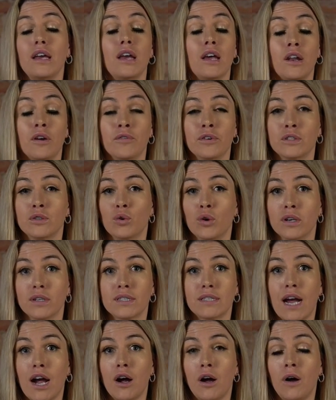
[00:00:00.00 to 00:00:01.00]
in a resort
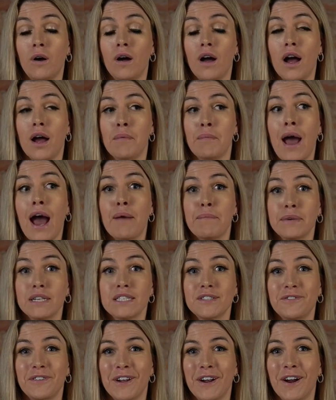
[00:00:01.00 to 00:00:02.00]
style um,
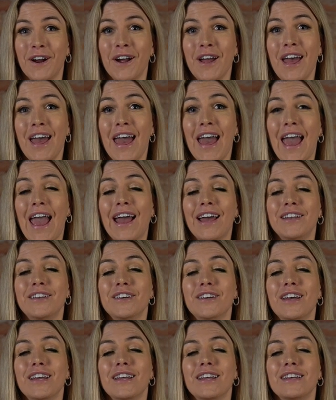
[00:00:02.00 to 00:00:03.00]
atmosphere
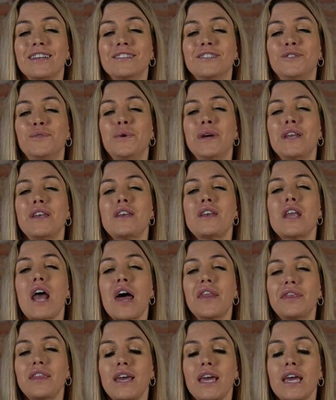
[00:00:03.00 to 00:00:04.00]
and doing
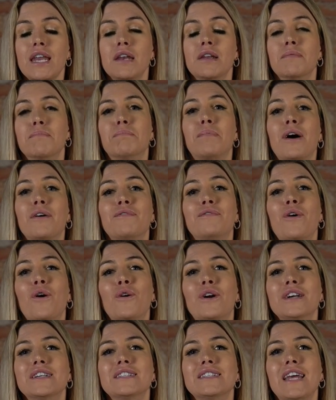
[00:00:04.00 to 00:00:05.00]
nothing but
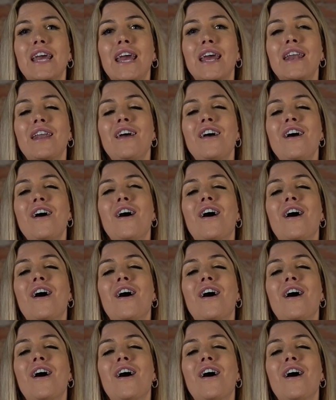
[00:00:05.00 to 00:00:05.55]
focusing